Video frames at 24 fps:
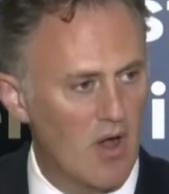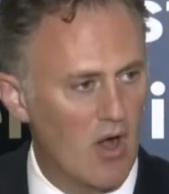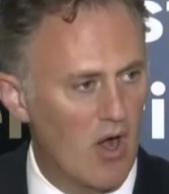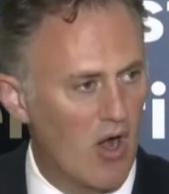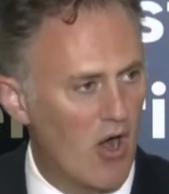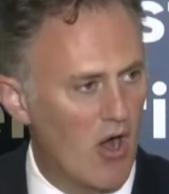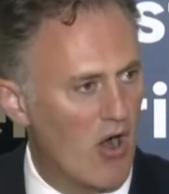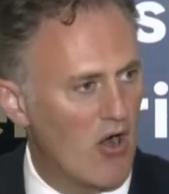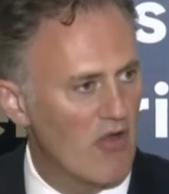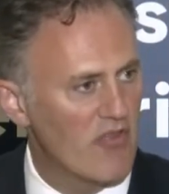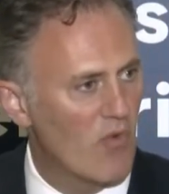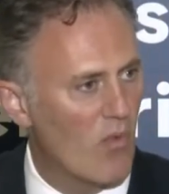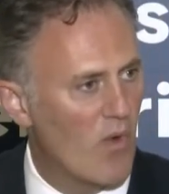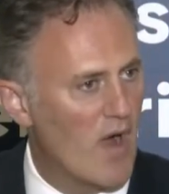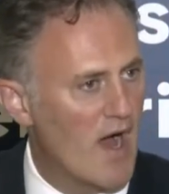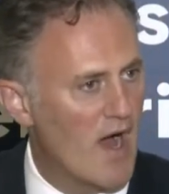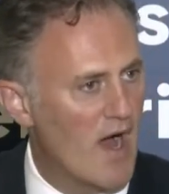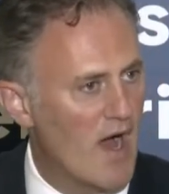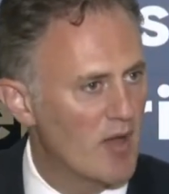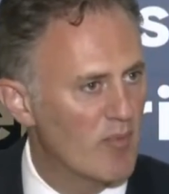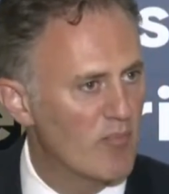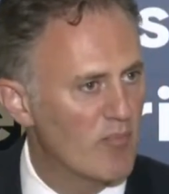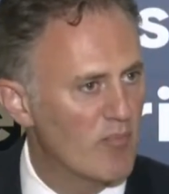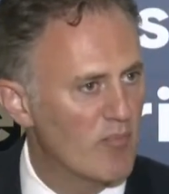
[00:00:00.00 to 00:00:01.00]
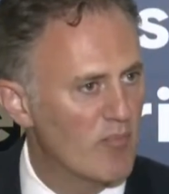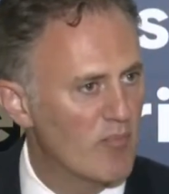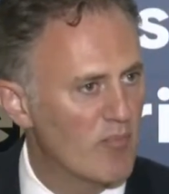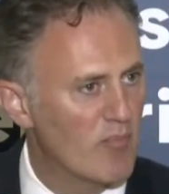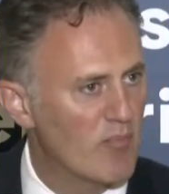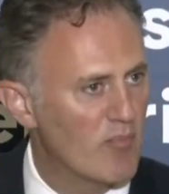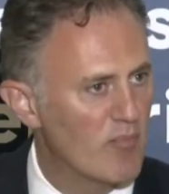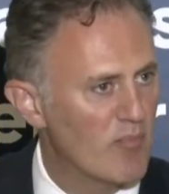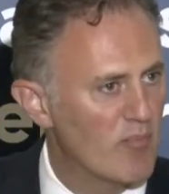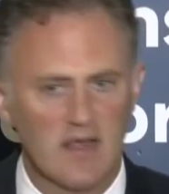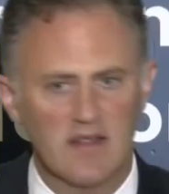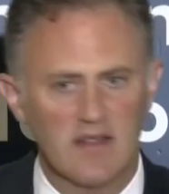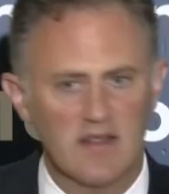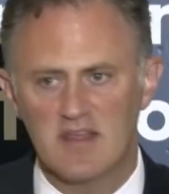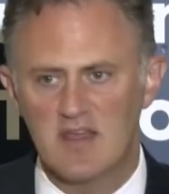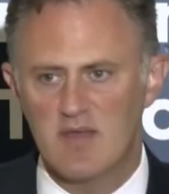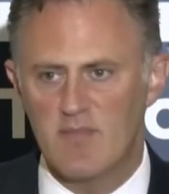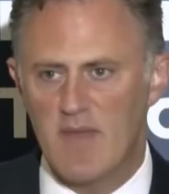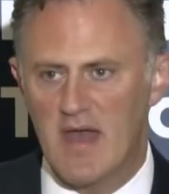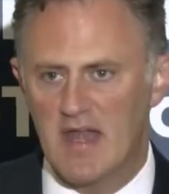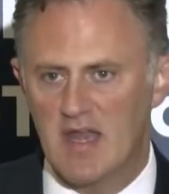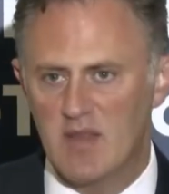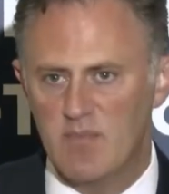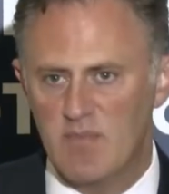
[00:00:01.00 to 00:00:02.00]
all the while bringing the
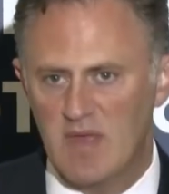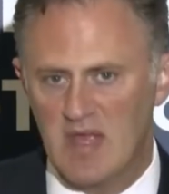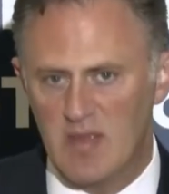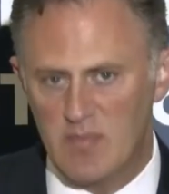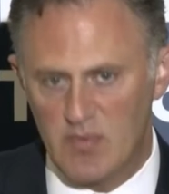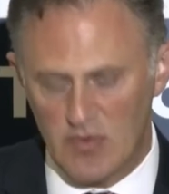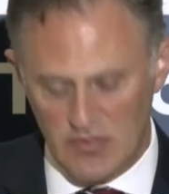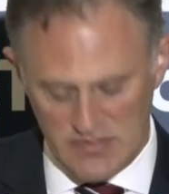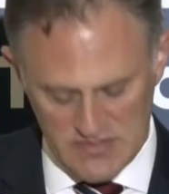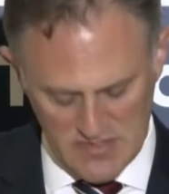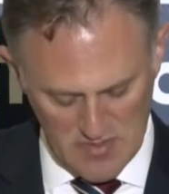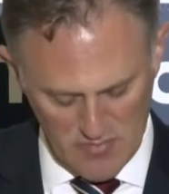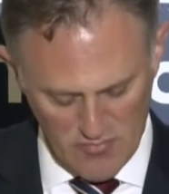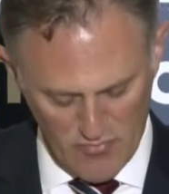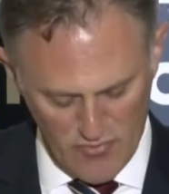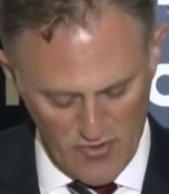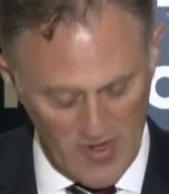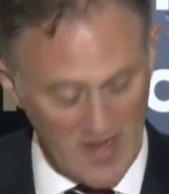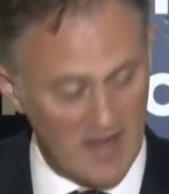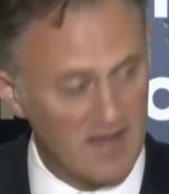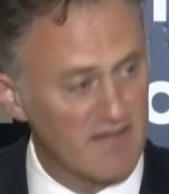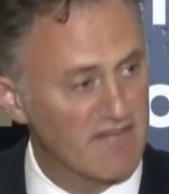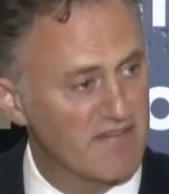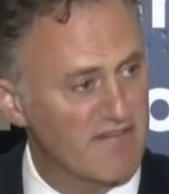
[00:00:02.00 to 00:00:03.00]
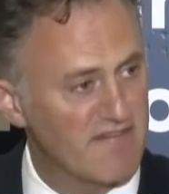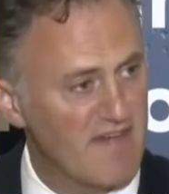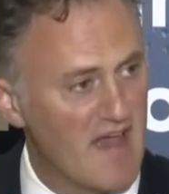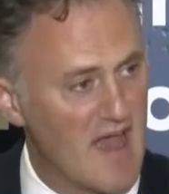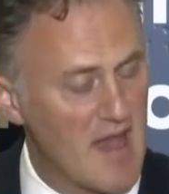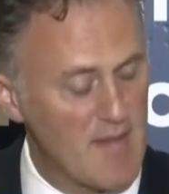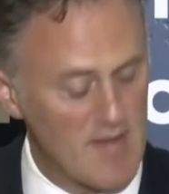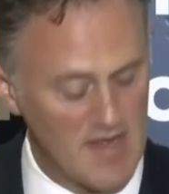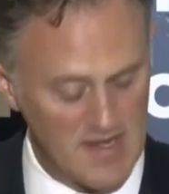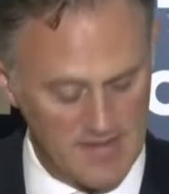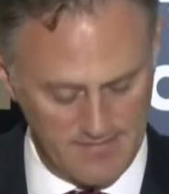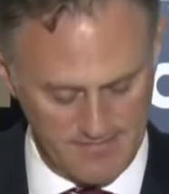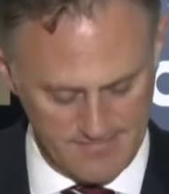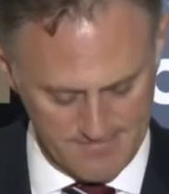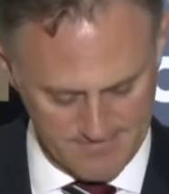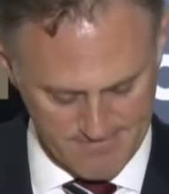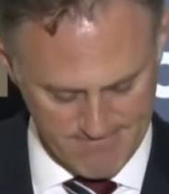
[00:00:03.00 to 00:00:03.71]
Yemeni people to the brink of famine.